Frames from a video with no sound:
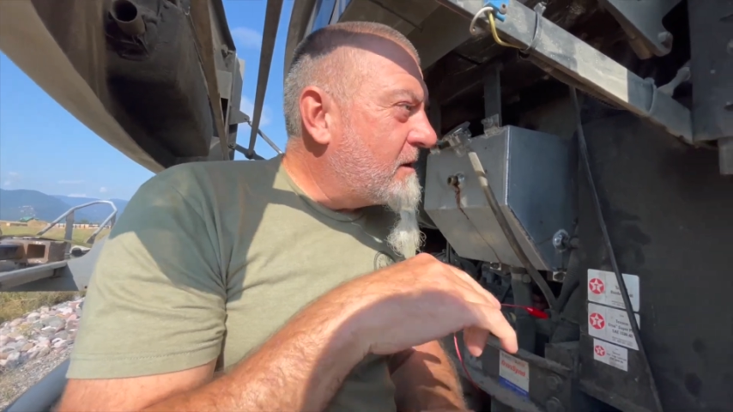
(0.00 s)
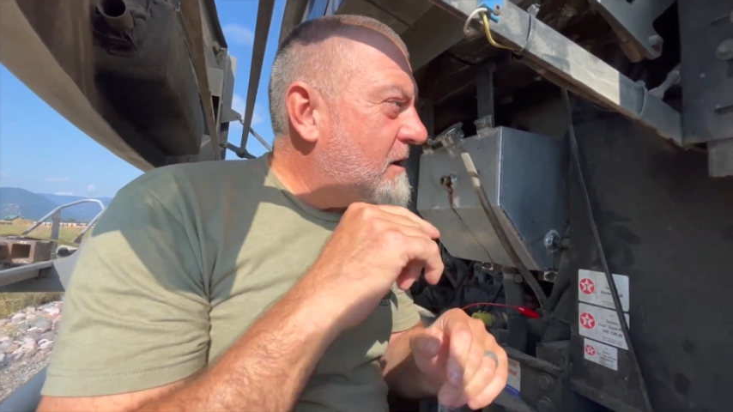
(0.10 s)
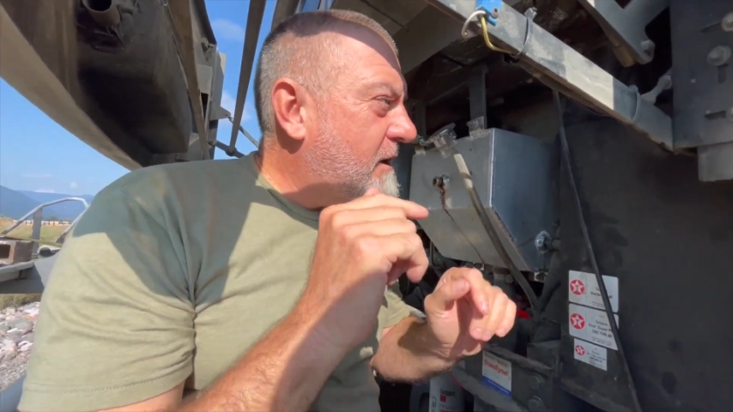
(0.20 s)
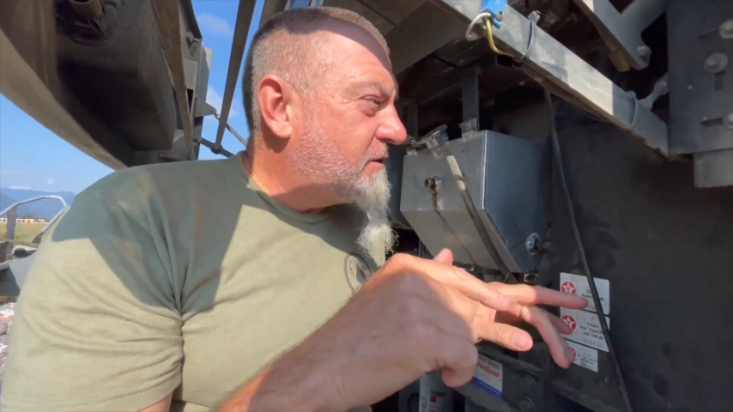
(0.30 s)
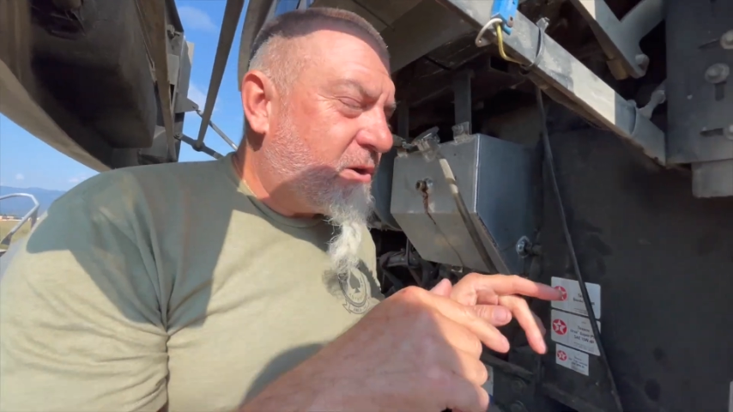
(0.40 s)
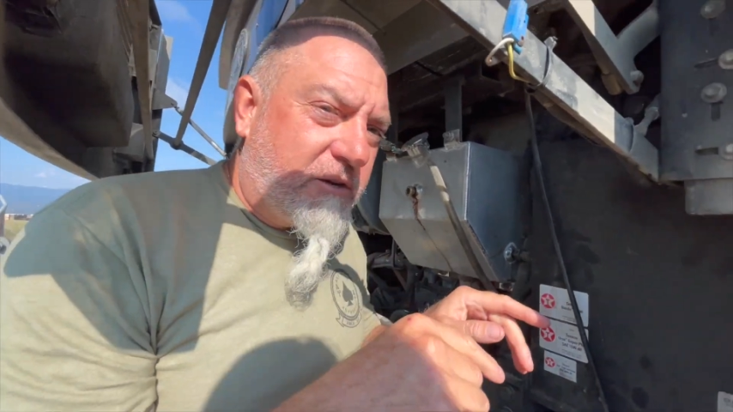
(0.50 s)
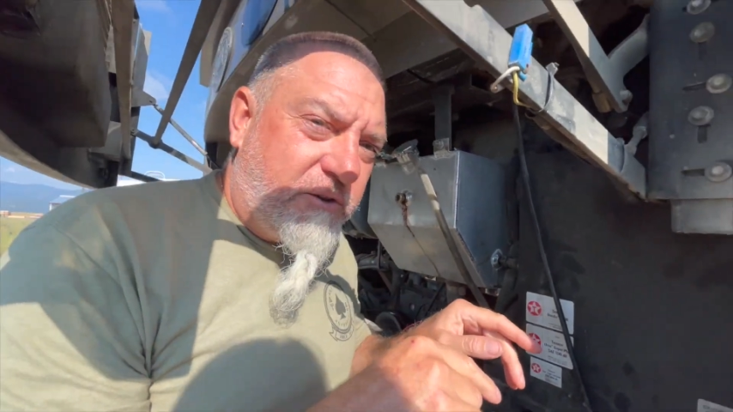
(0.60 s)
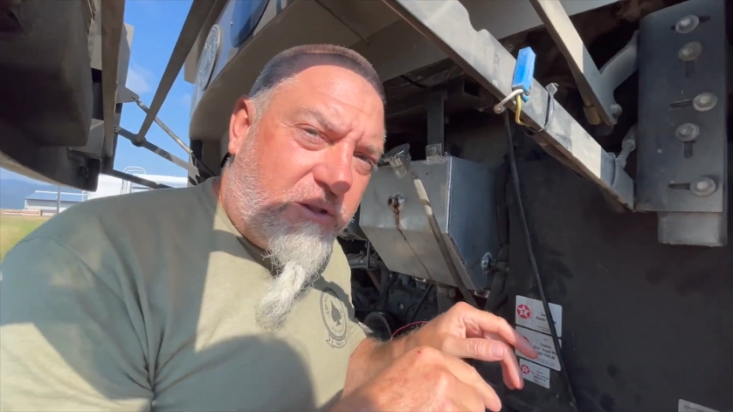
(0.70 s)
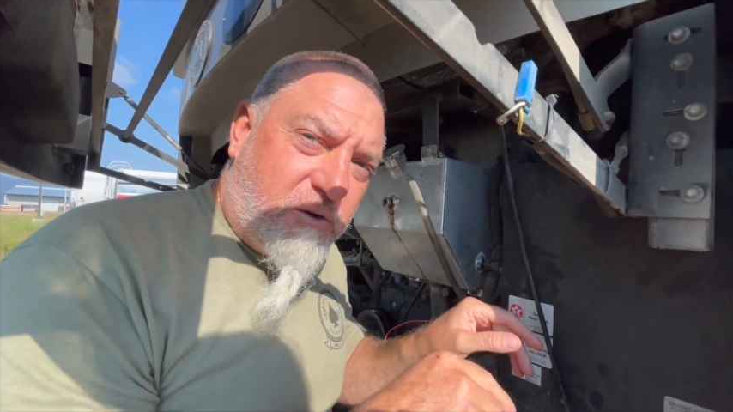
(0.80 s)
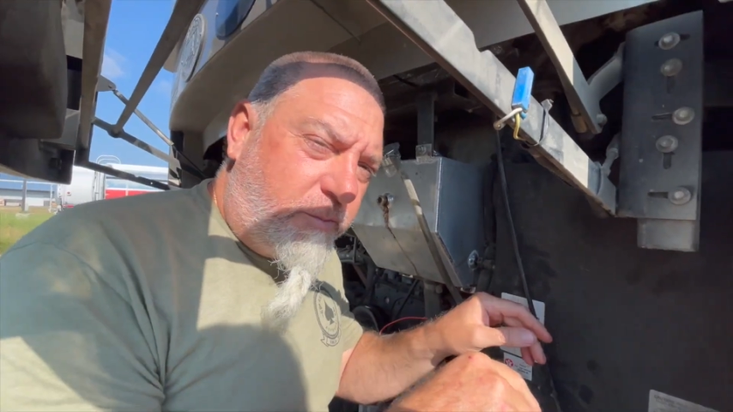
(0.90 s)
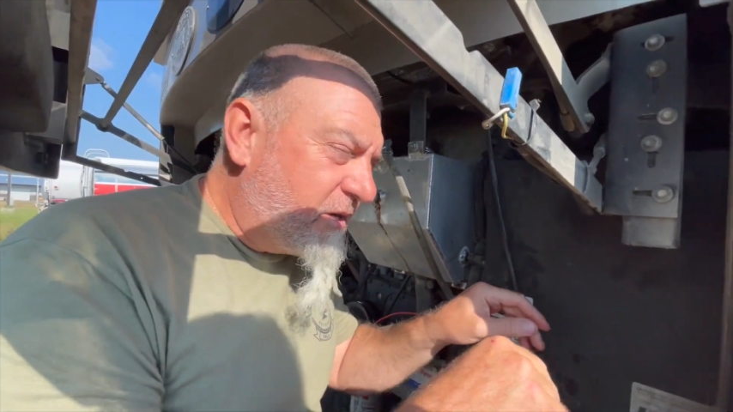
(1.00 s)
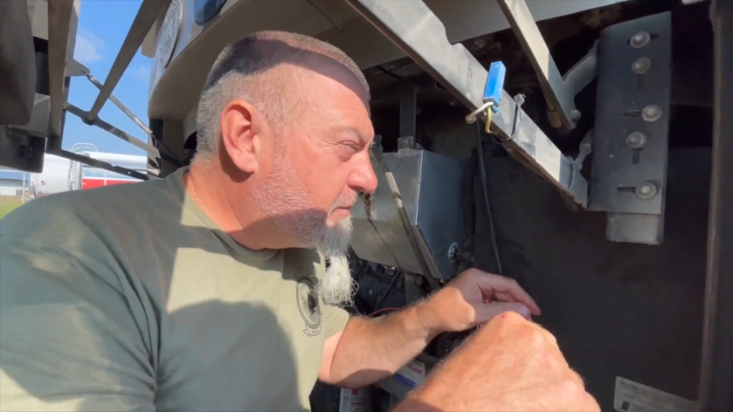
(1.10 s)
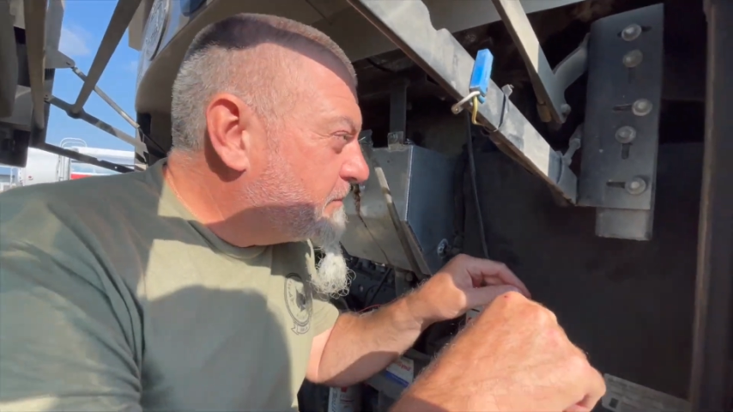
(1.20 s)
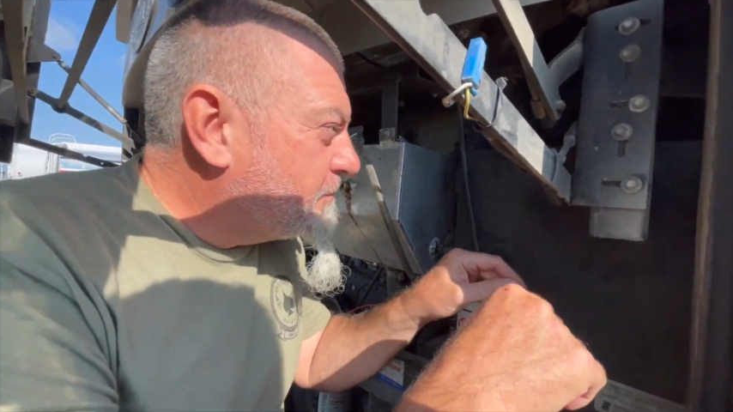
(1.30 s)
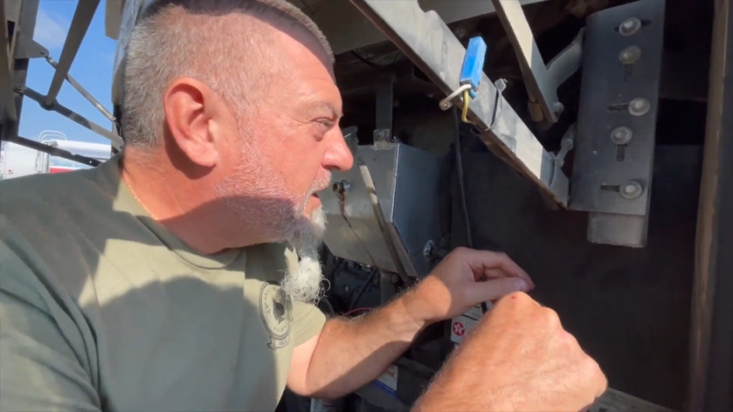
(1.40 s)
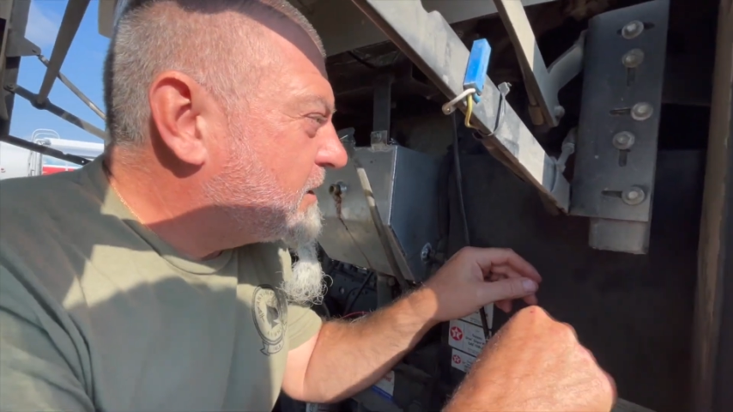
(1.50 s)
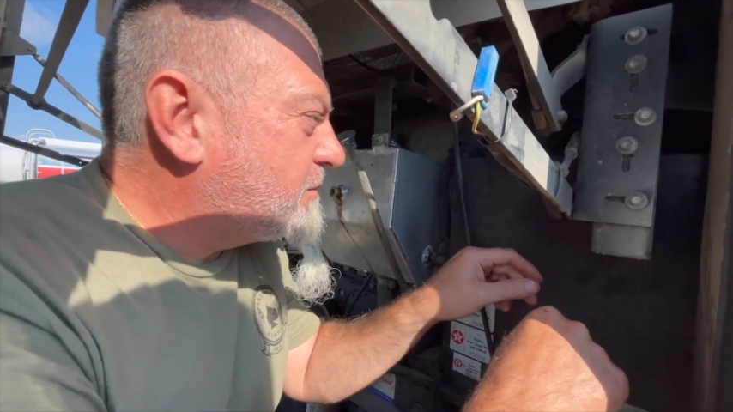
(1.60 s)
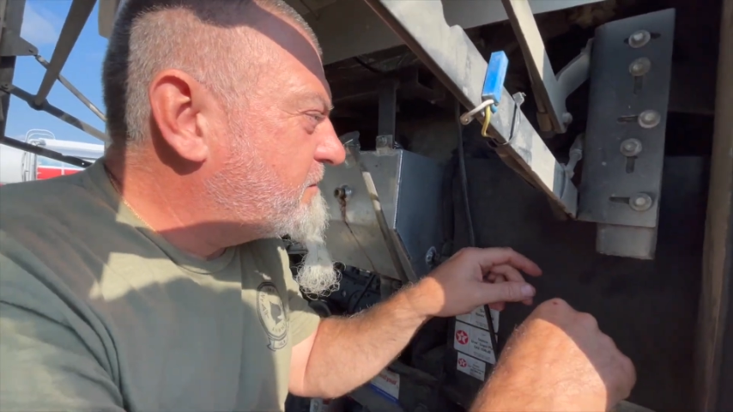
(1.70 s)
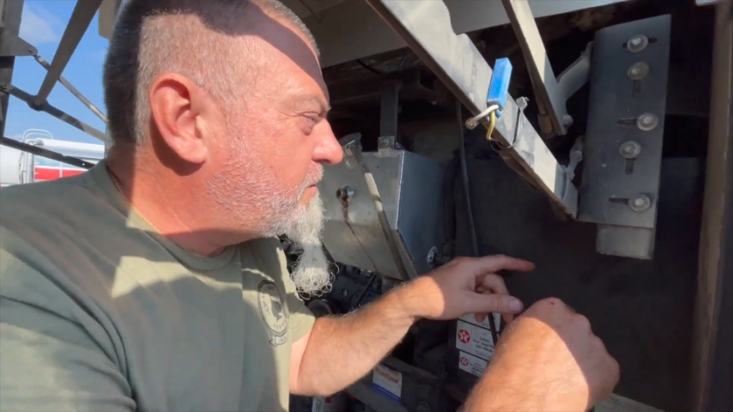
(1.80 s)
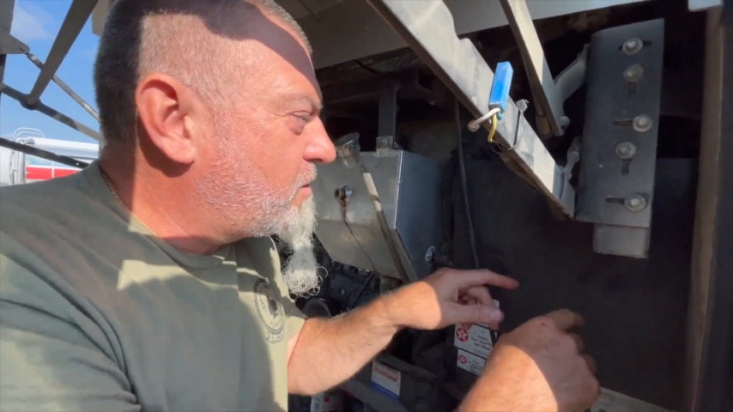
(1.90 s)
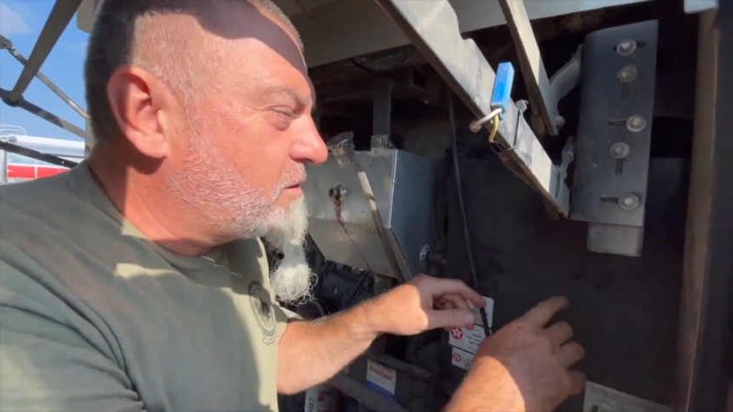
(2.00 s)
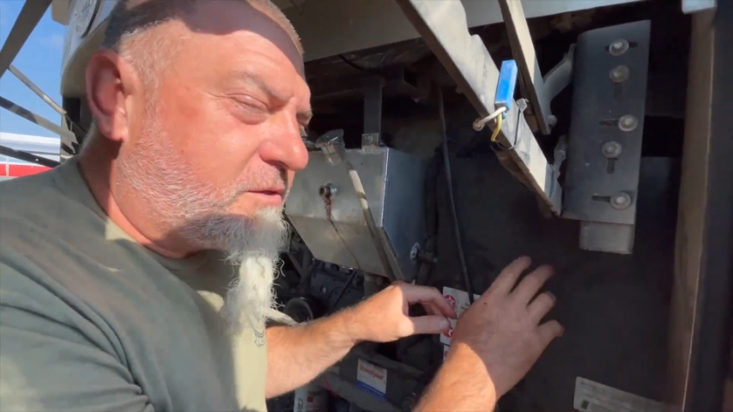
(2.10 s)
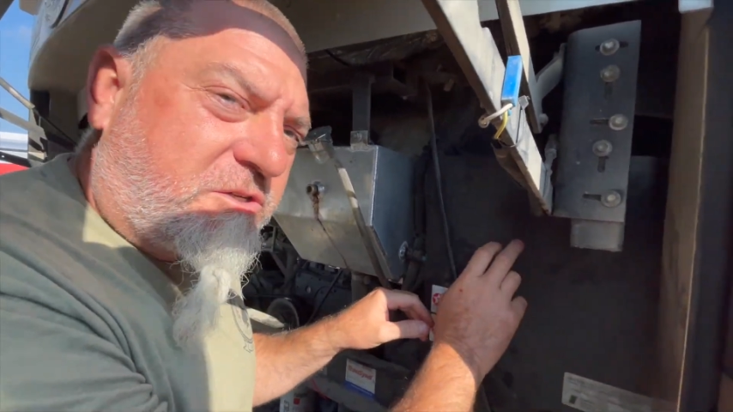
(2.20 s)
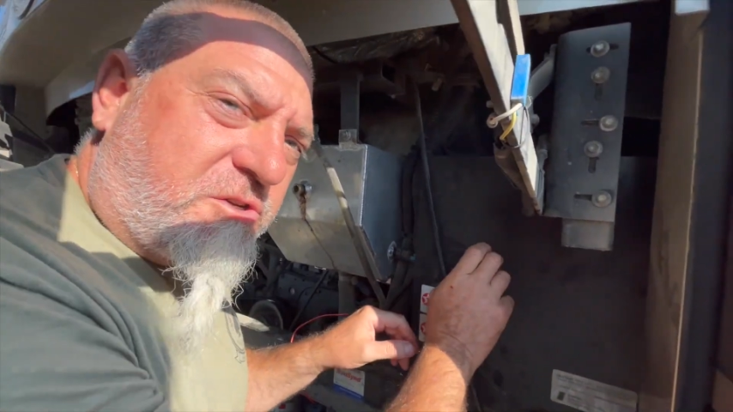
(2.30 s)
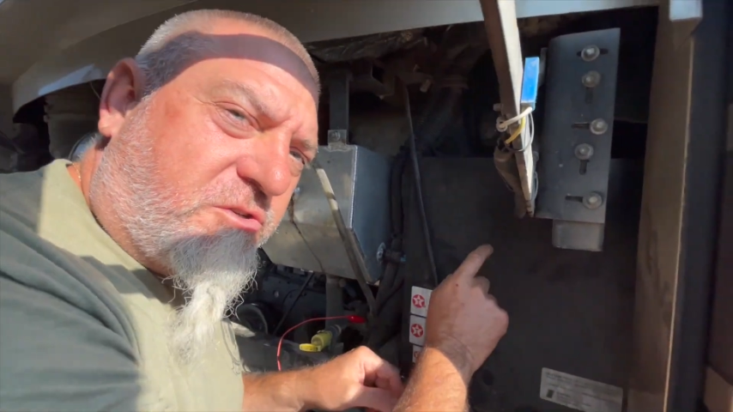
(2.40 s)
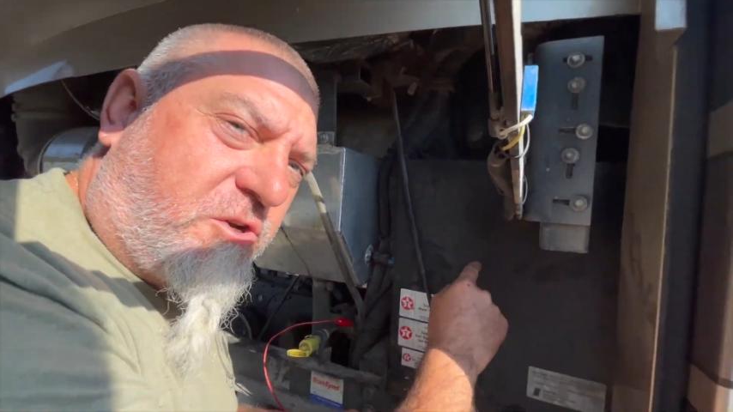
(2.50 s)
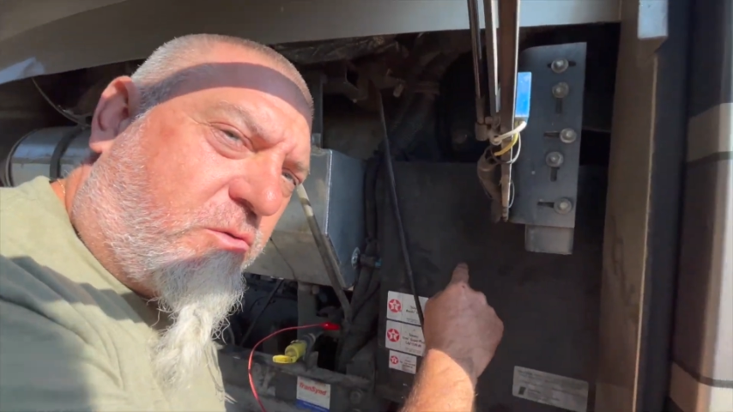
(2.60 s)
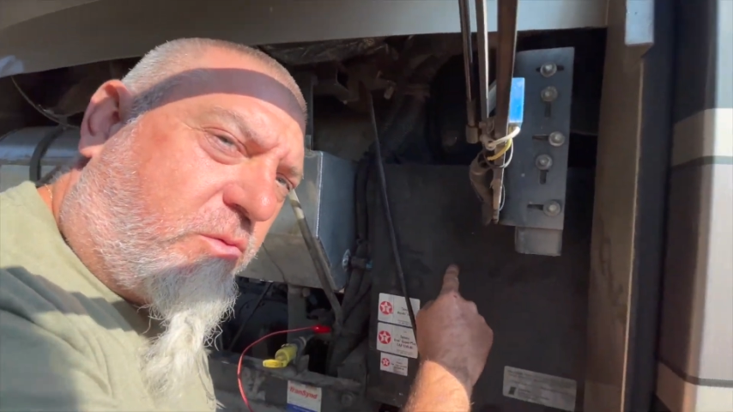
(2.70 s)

Uh, I talked to you a little bit about it before. This is your